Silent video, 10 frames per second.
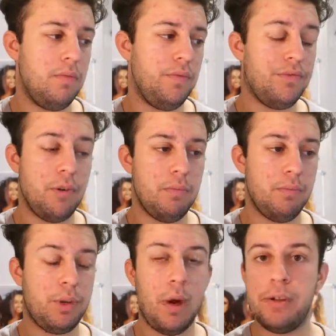
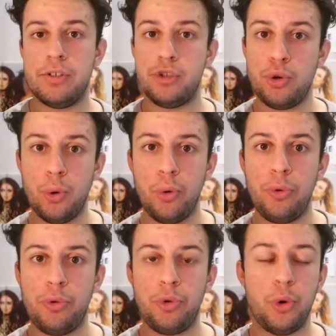from going to
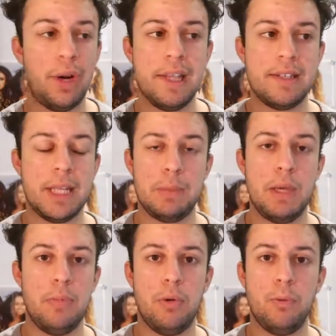talks or listening to
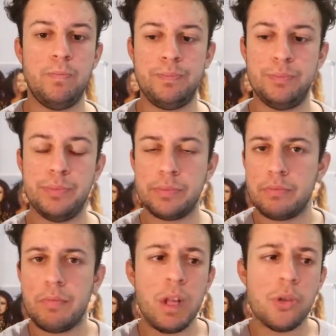people
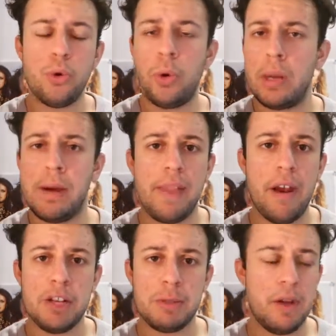talking about
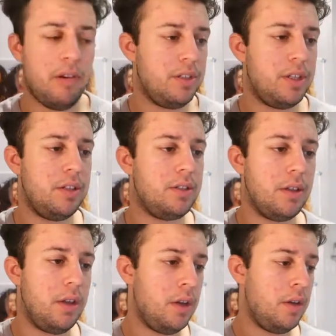their experiences
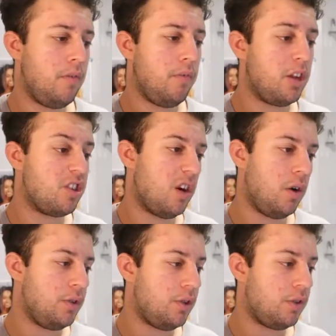from like
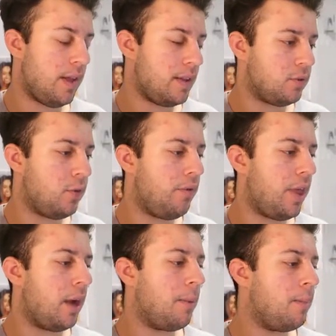childhood and that sort of
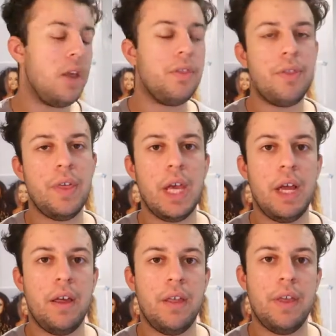thing. Another
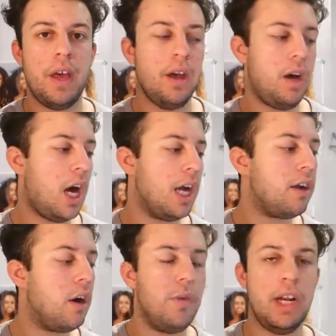thing that I
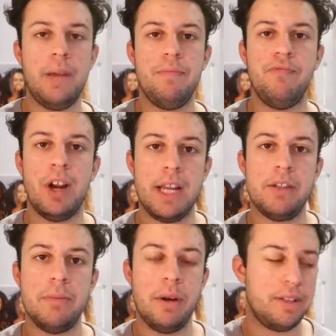can't really relate
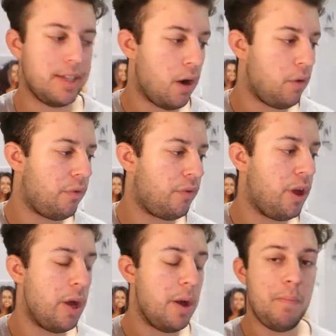to myself,
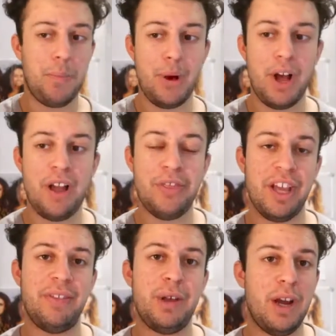but a
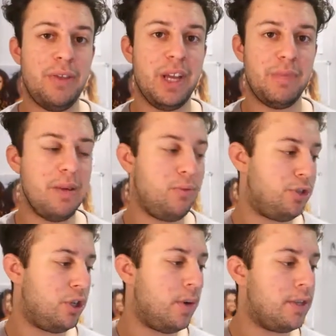thing that I think people
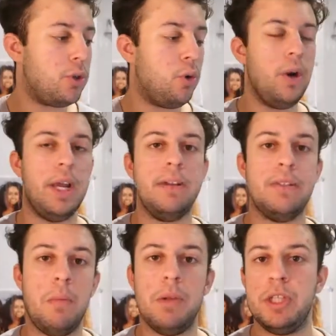do, is calling
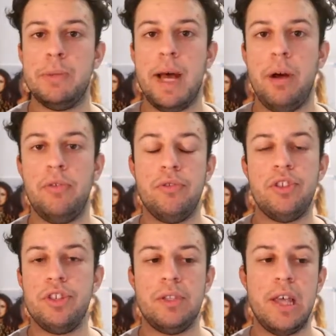someone's spouse
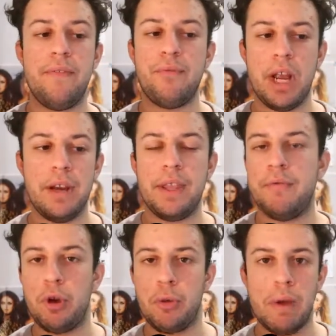just their friend, their
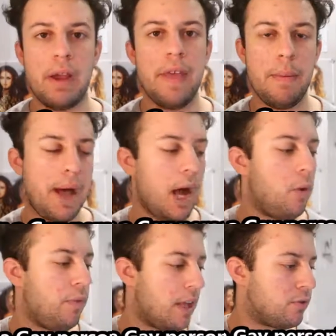roommate, their pal,
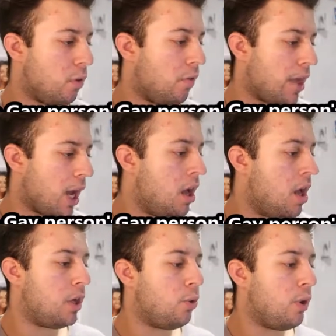that sort of thing.
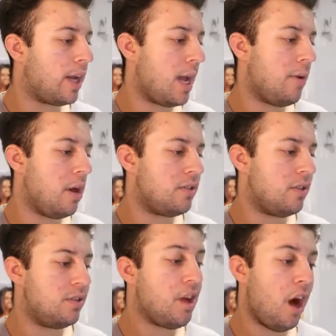When you call a gay
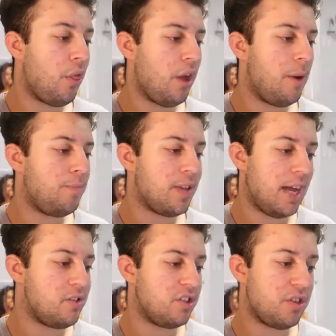person's other
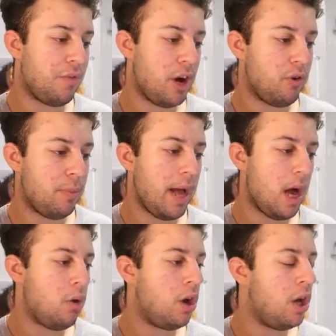as just a friend or a
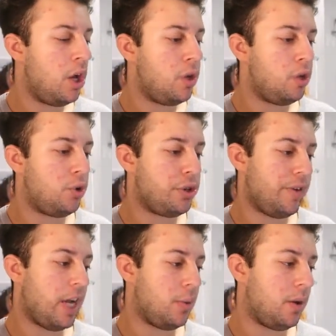pal, you're
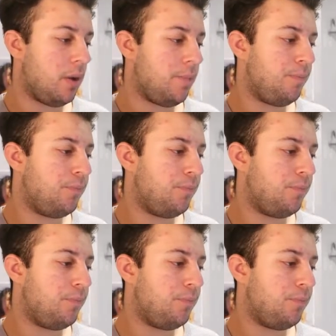devaluing